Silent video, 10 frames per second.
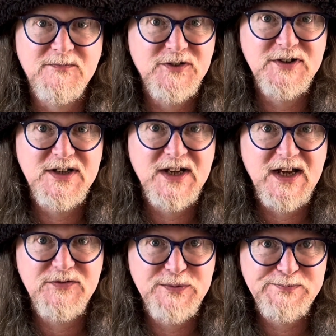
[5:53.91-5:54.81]
for
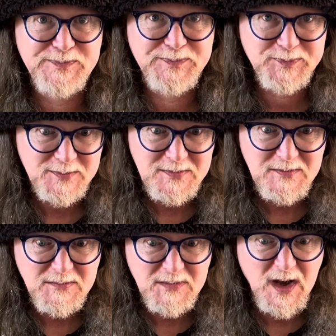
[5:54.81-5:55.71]
David.
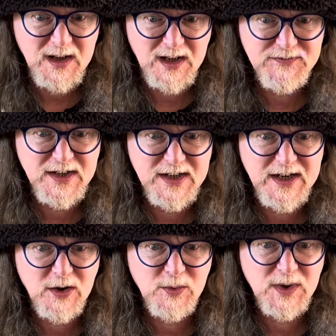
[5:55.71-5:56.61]
I love The
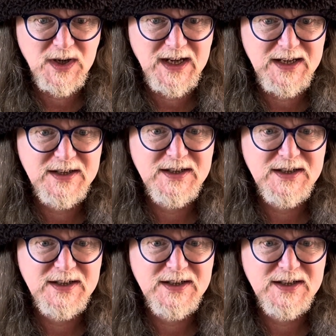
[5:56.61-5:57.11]
Narrow Way.